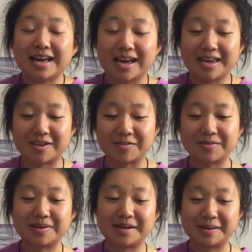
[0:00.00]
I
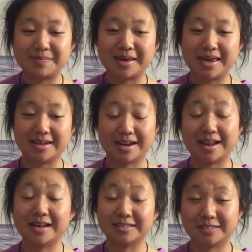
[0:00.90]
grew up in
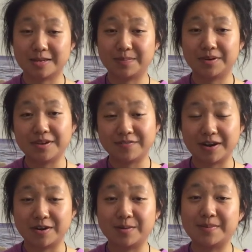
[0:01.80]
an unstable
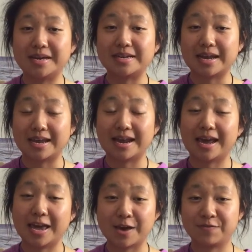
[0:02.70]
environment and
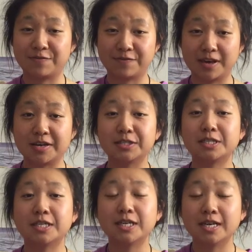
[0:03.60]
I have felt